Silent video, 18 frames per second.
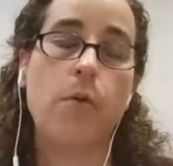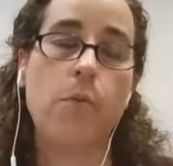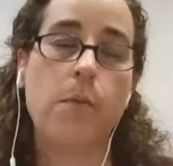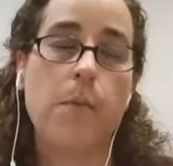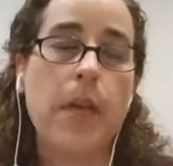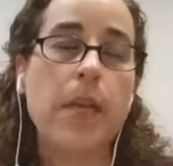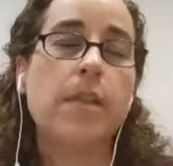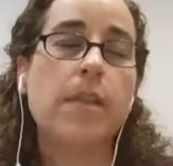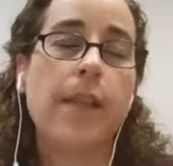
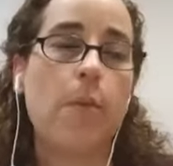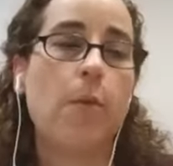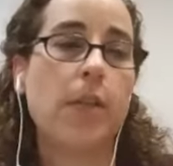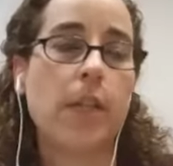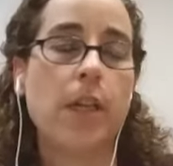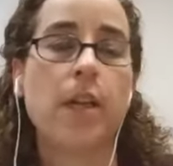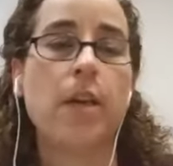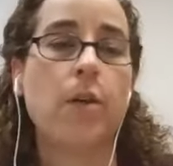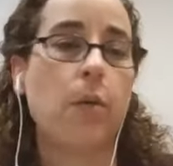means that
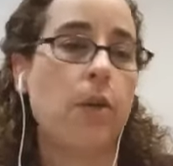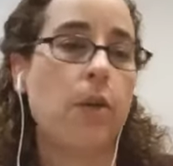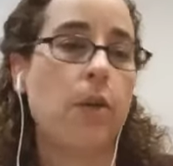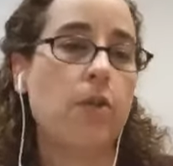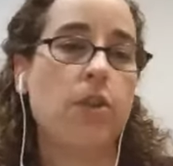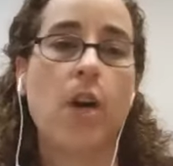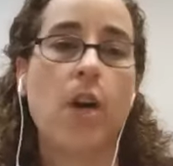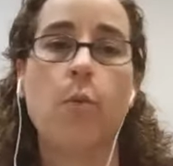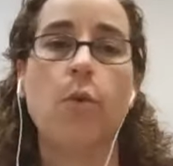particular
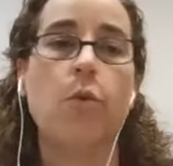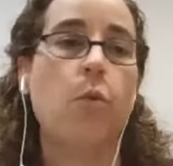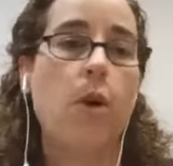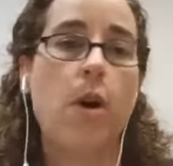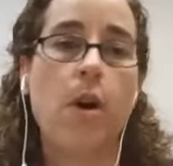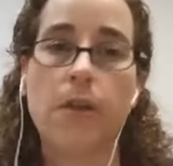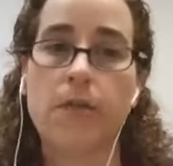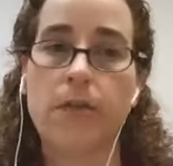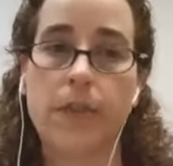wheelchair will
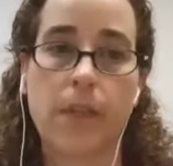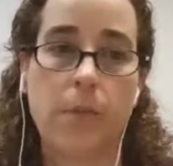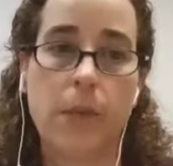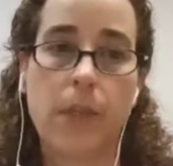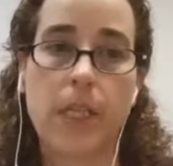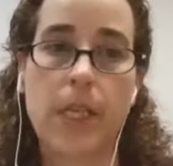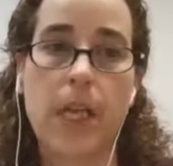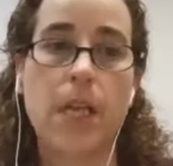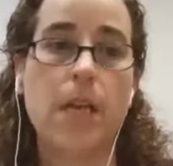work for
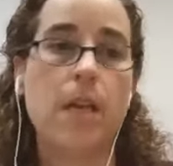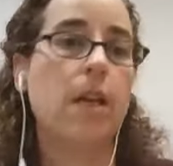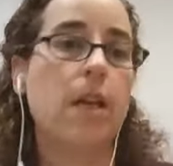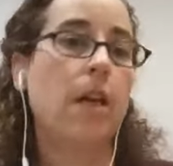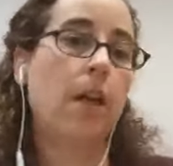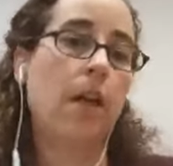somebody